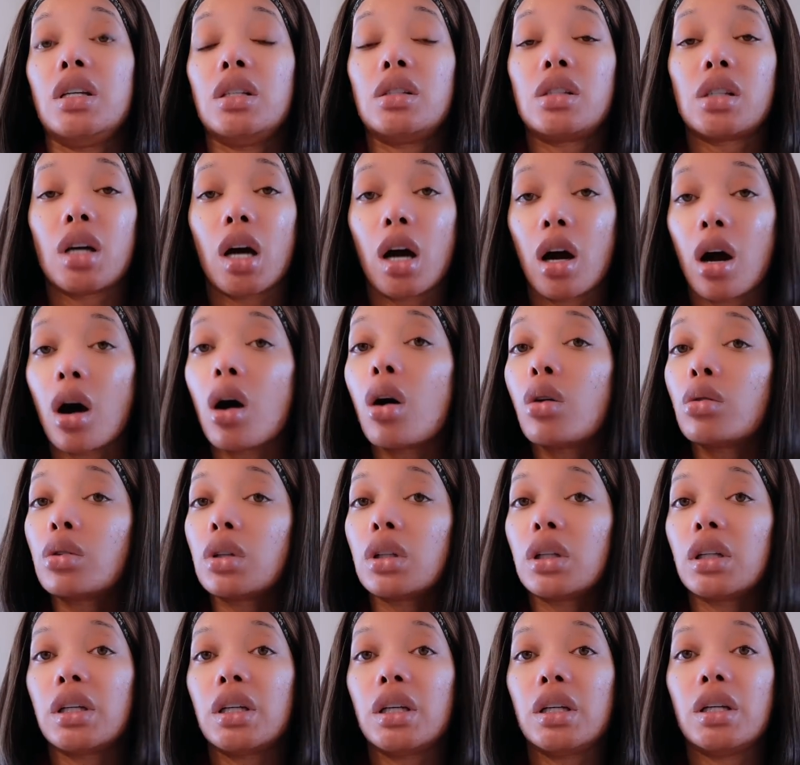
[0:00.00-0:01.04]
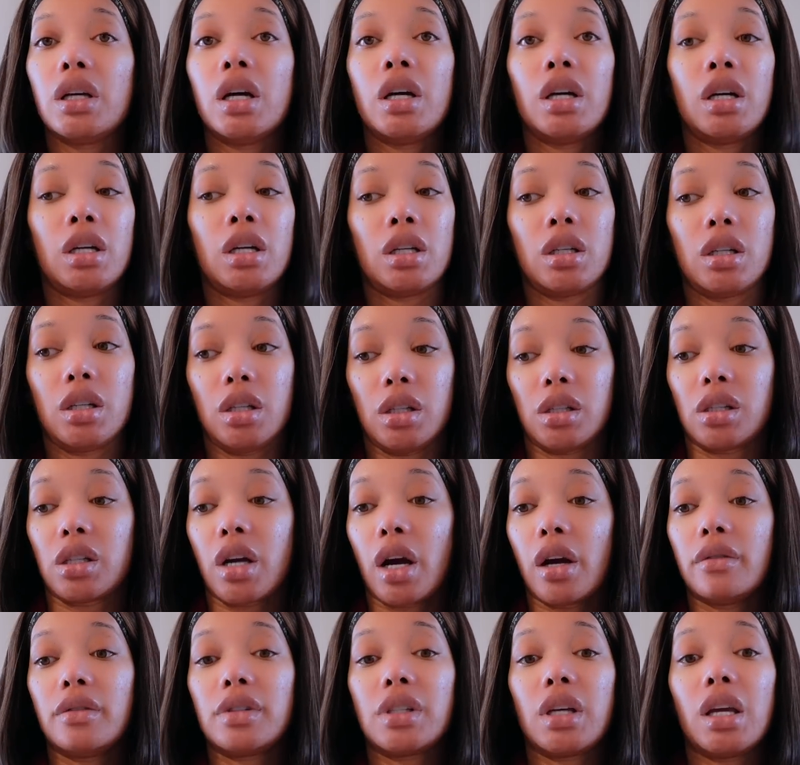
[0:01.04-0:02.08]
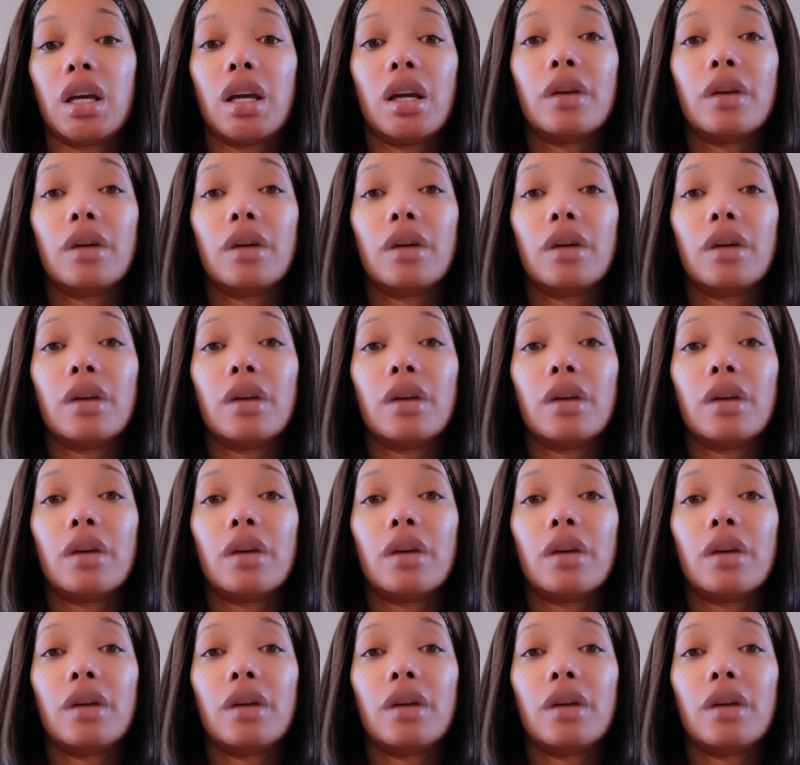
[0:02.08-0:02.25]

totally deserves it.